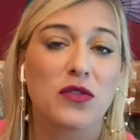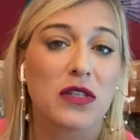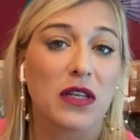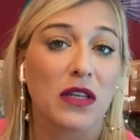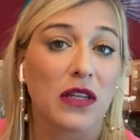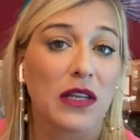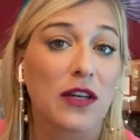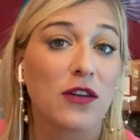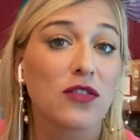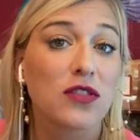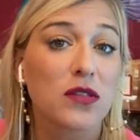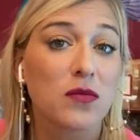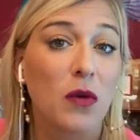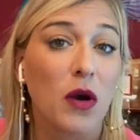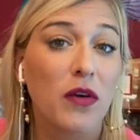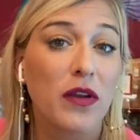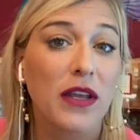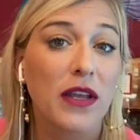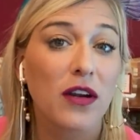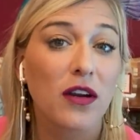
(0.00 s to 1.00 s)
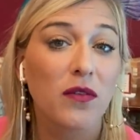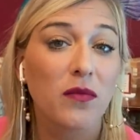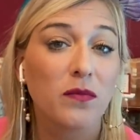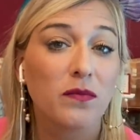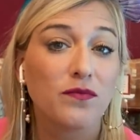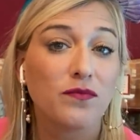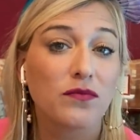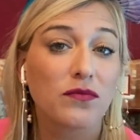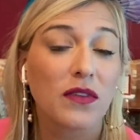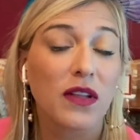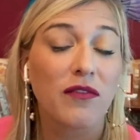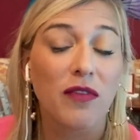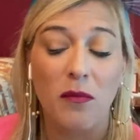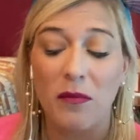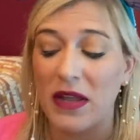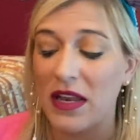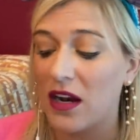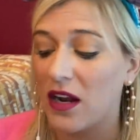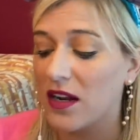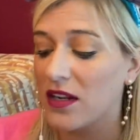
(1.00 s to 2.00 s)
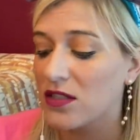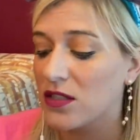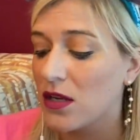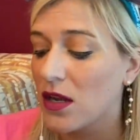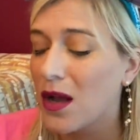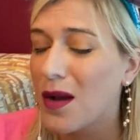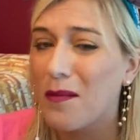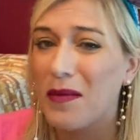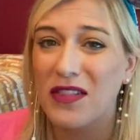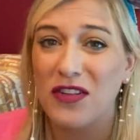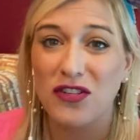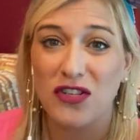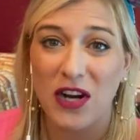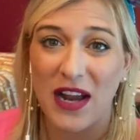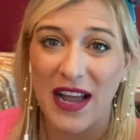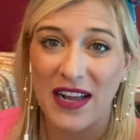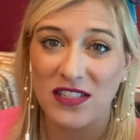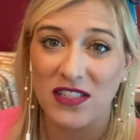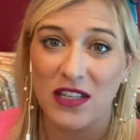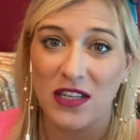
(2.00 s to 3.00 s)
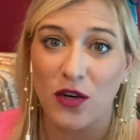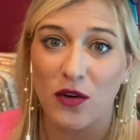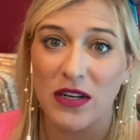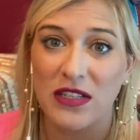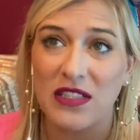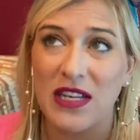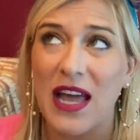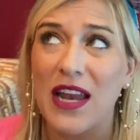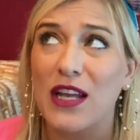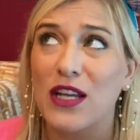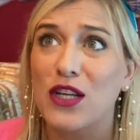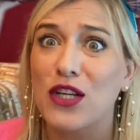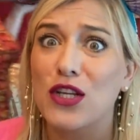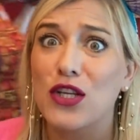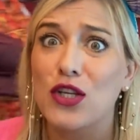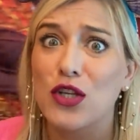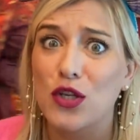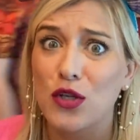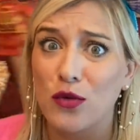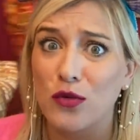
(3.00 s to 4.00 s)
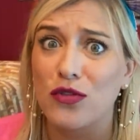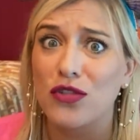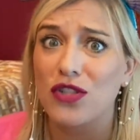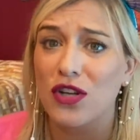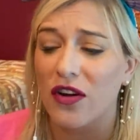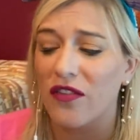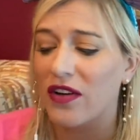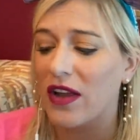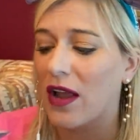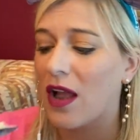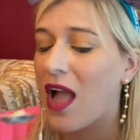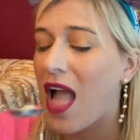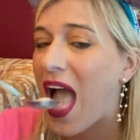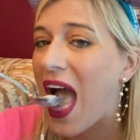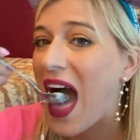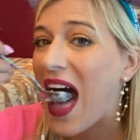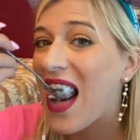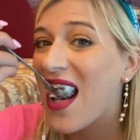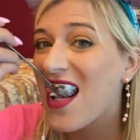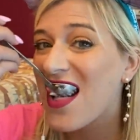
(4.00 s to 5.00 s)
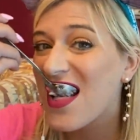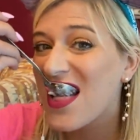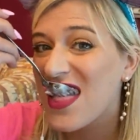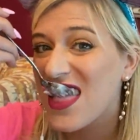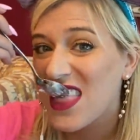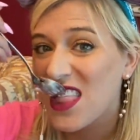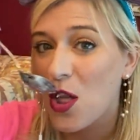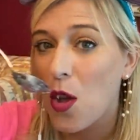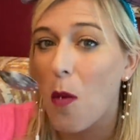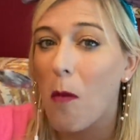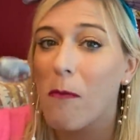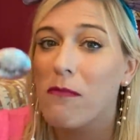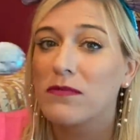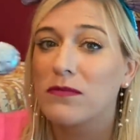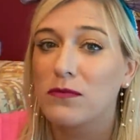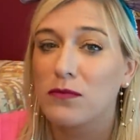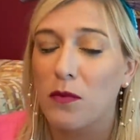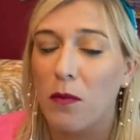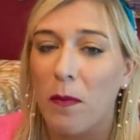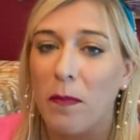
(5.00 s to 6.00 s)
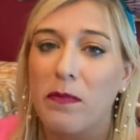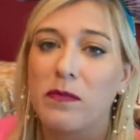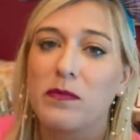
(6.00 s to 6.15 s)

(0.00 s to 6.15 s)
it was a little smokier, if I'm being honest. These are excellent grits and a huge serving. Mm.